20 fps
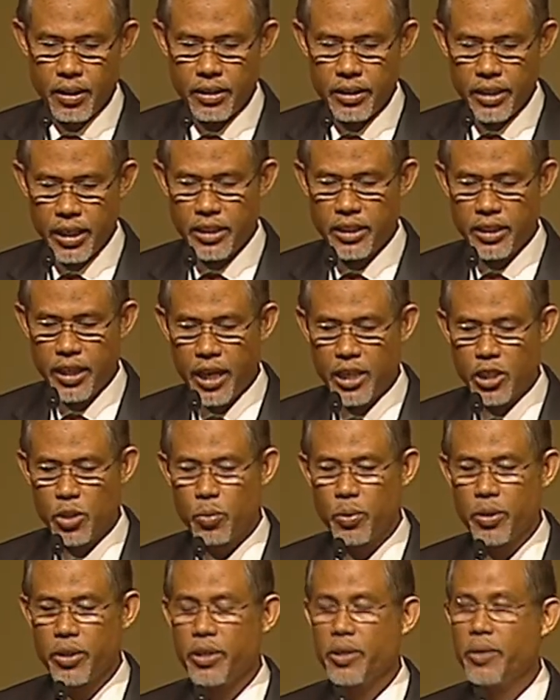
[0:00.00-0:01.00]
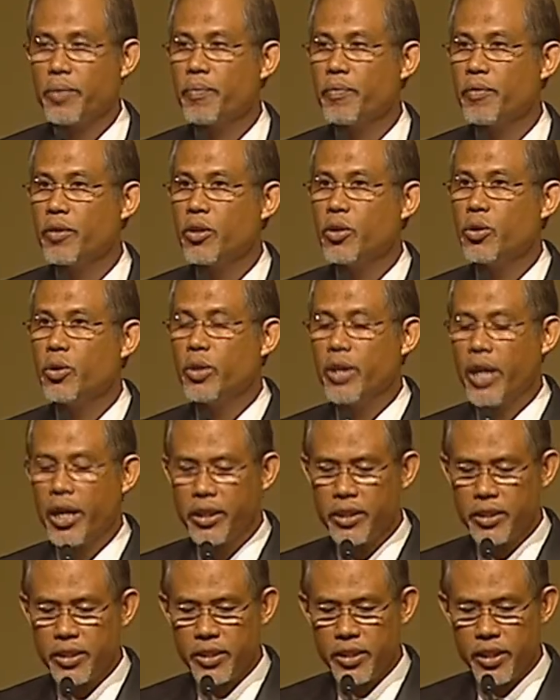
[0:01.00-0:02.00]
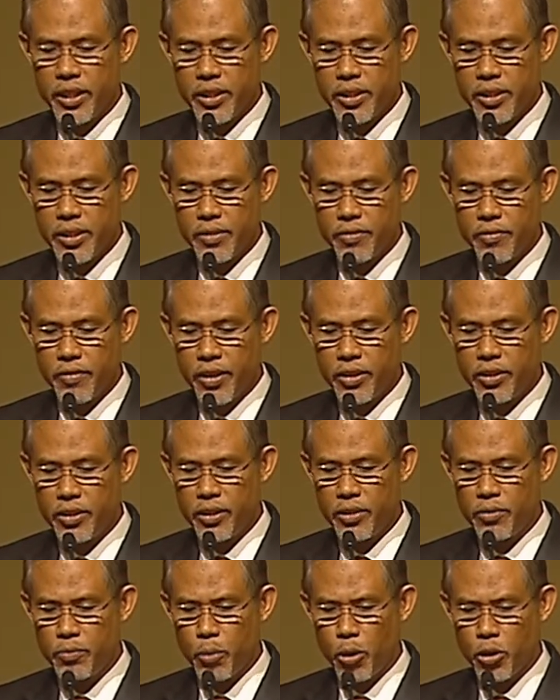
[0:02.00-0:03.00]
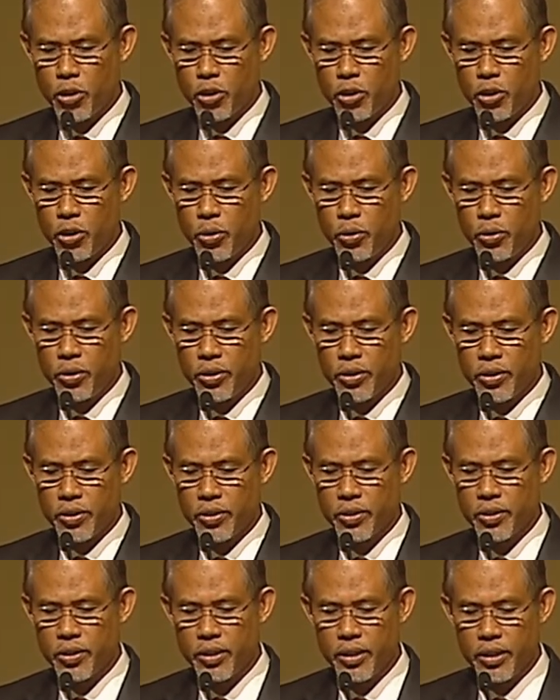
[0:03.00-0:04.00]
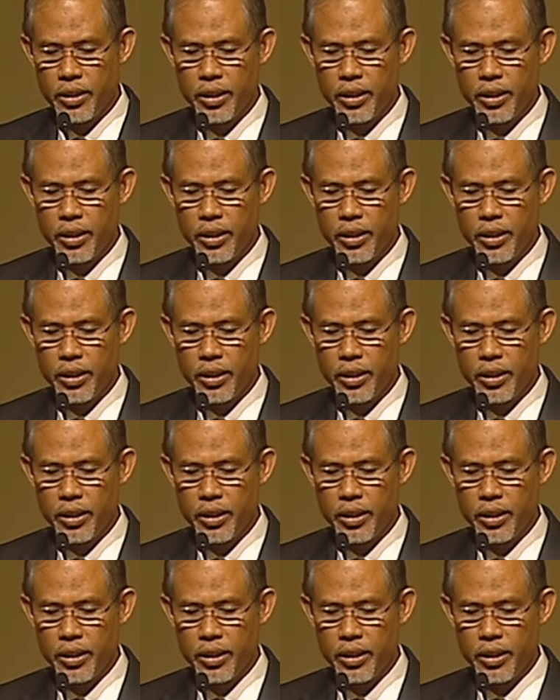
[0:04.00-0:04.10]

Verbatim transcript: Just last week, United States federal prosecutors